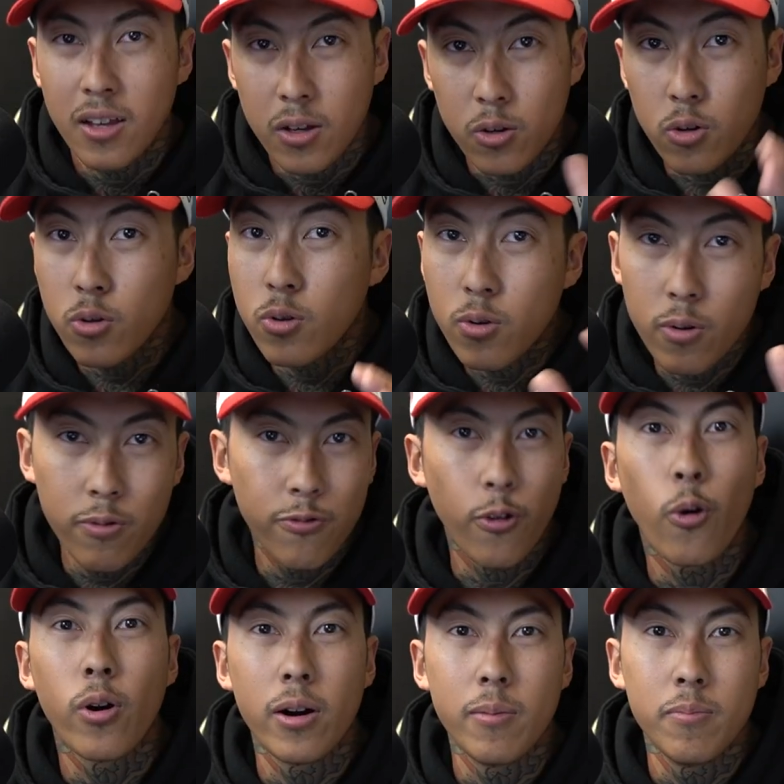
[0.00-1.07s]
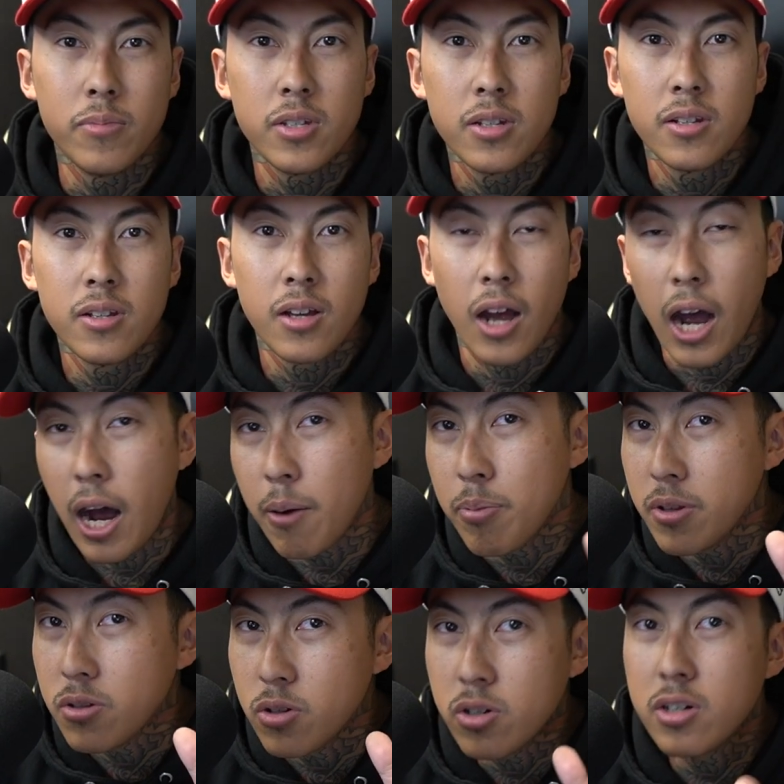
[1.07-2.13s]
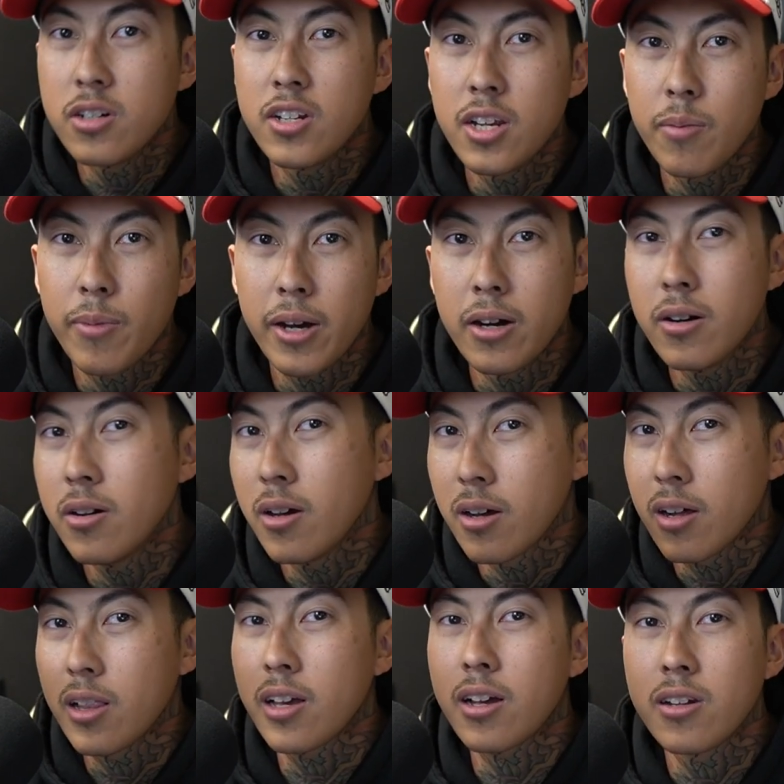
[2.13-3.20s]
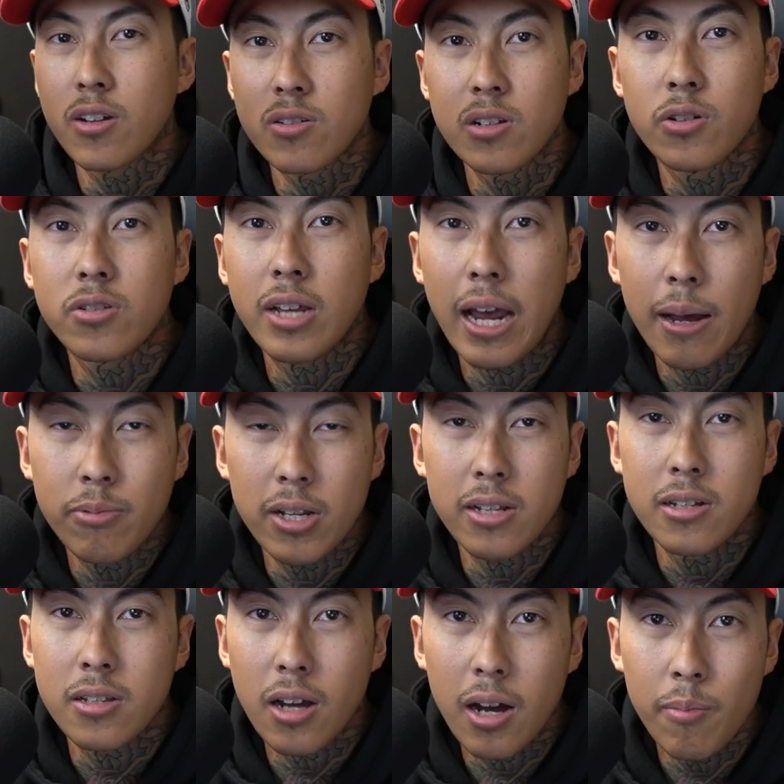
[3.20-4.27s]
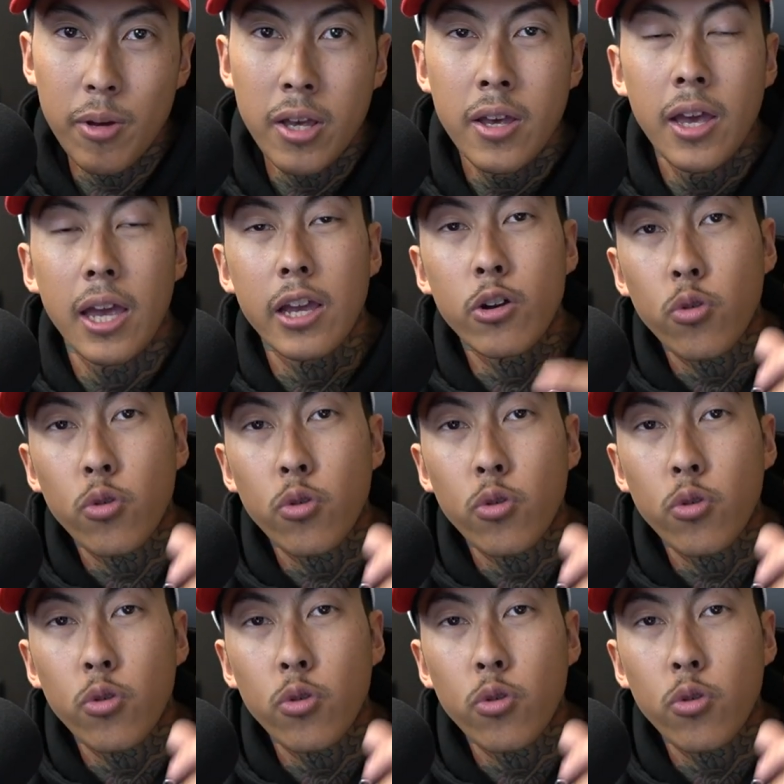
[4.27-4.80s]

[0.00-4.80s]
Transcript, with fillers: Google Forms. Hop into your Gmail, click on those little tabs at the top, and